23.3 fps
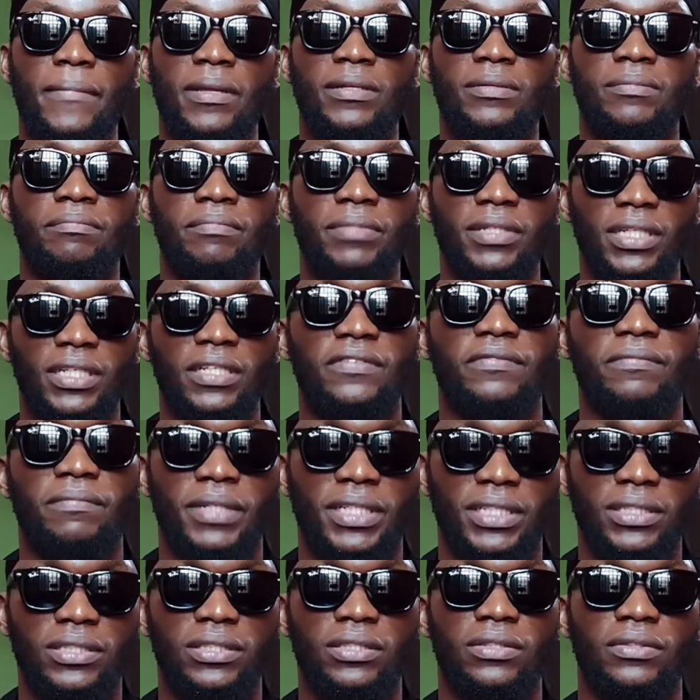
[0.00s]
believe
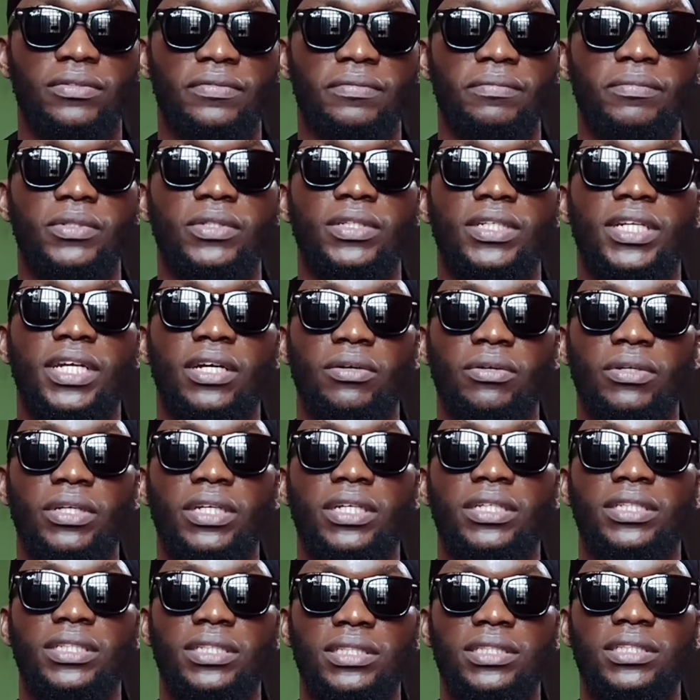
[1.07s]
myself more, like, okay,
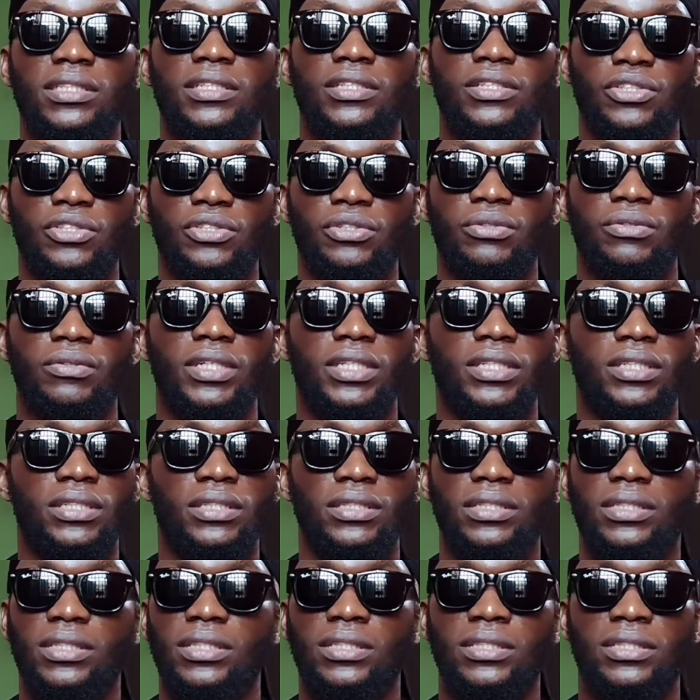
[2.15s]
this thing is true, and
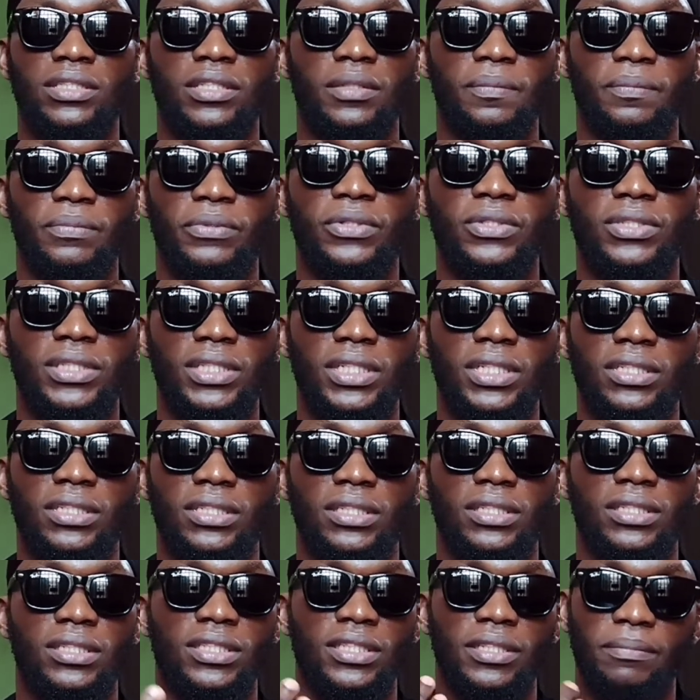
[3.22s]
it's a process,
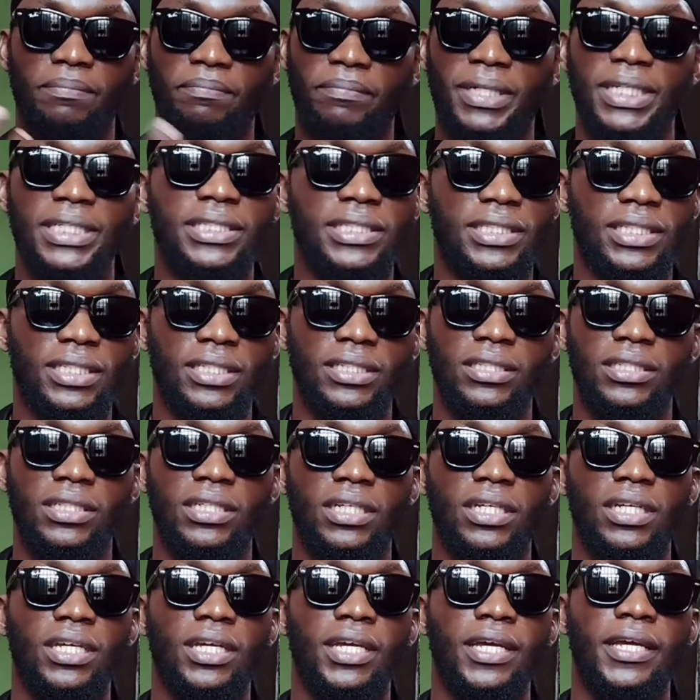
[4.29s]
it's a pattern,
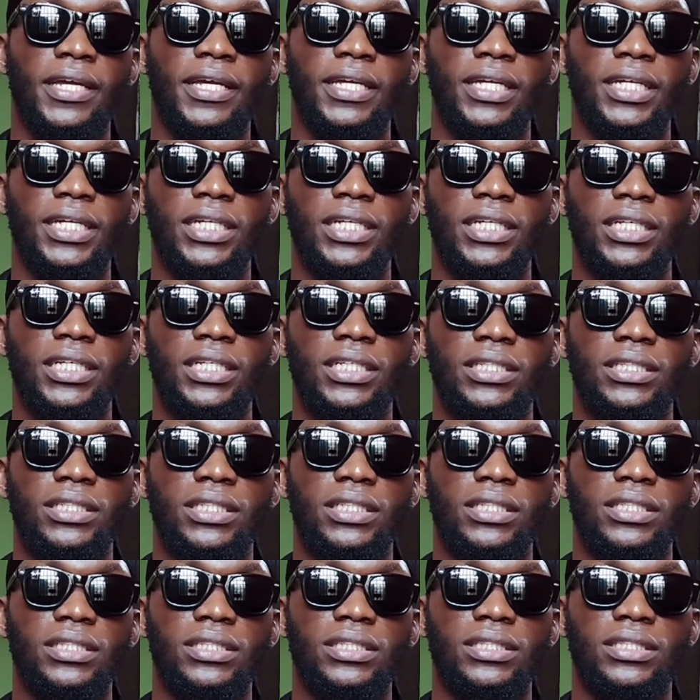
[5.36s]

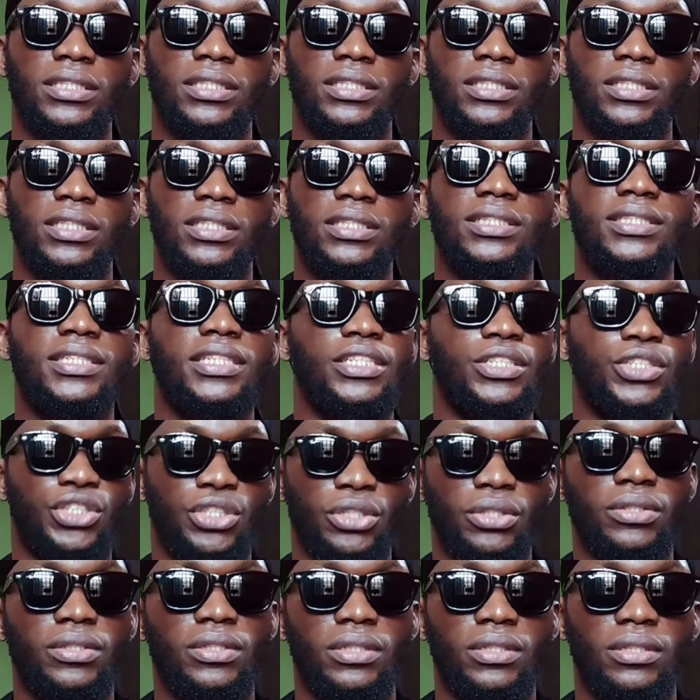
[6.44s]
it's a
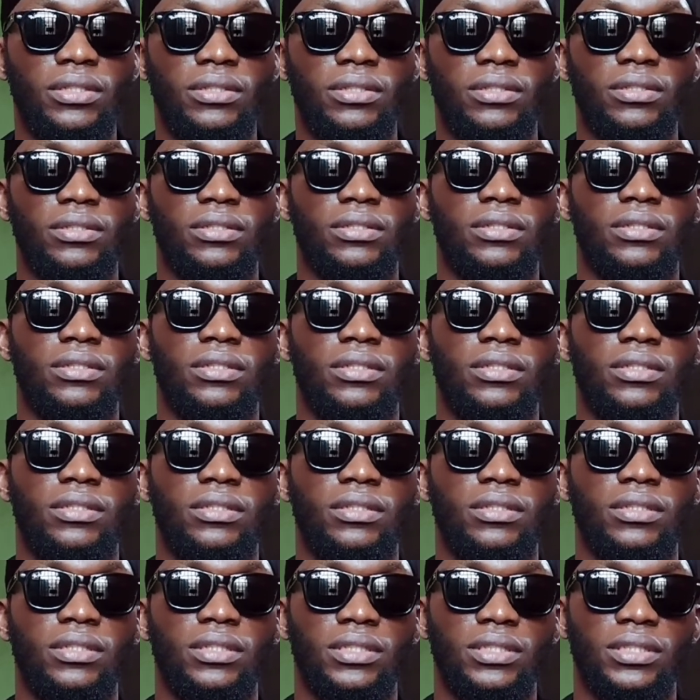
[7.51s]
journey.
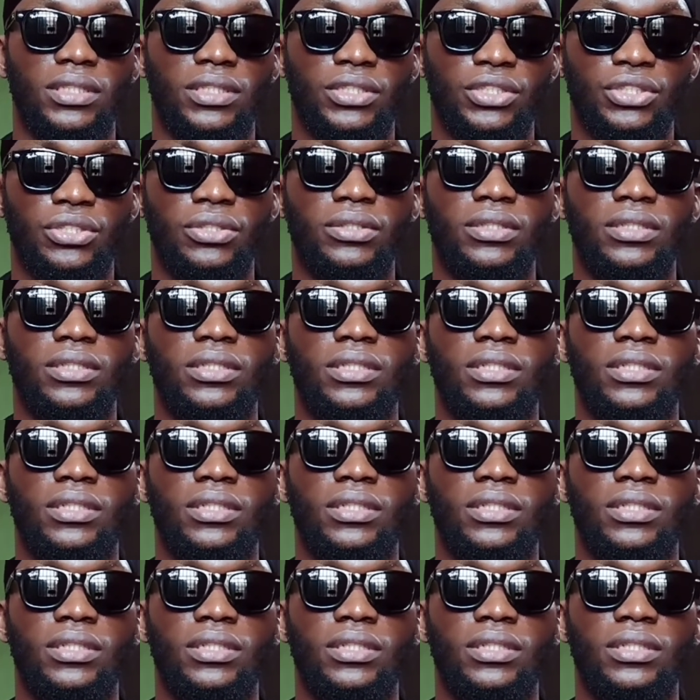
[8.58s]
It's a journey,